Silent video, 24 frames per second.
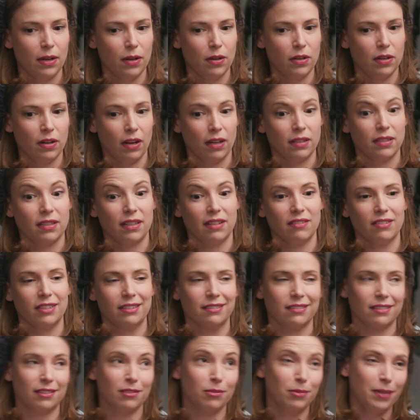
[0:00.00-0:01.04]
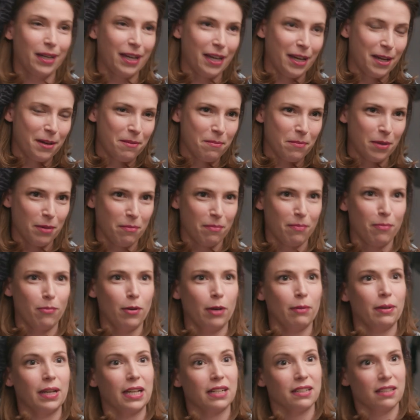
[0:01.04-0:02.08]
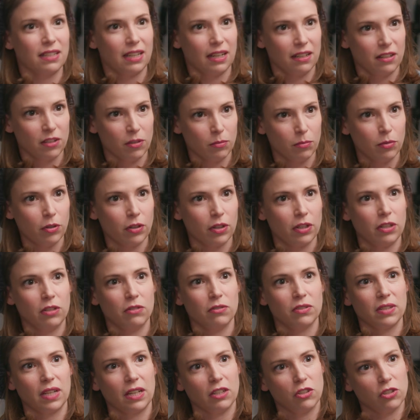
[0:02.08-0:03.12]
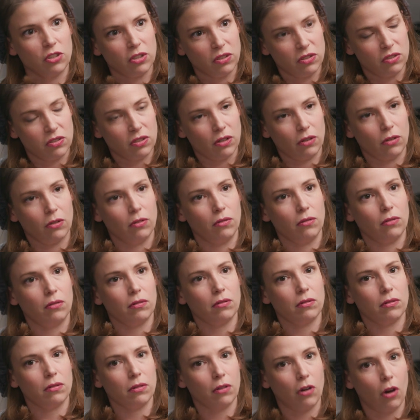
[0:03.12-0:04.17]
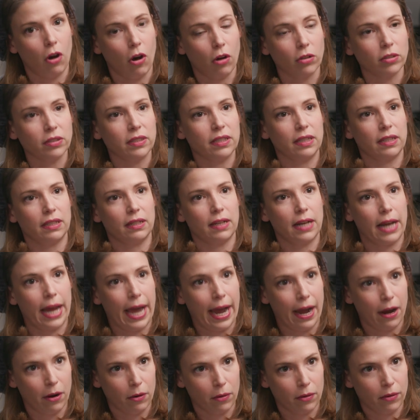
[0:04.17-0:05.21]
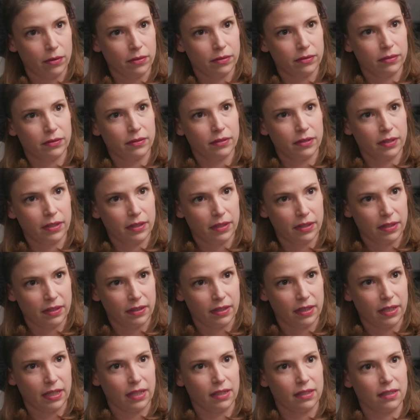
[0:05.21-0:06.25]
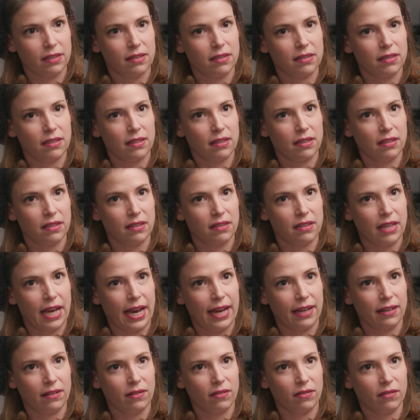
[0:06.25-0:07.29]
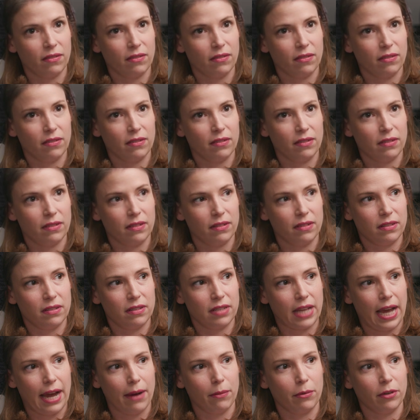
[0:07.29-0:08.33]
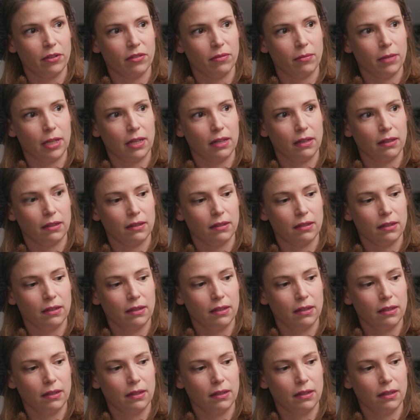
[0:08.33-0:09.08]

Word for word: not to give anything away, but when we get to the end of the book and you said she's so halting now, that it's, that sat with me,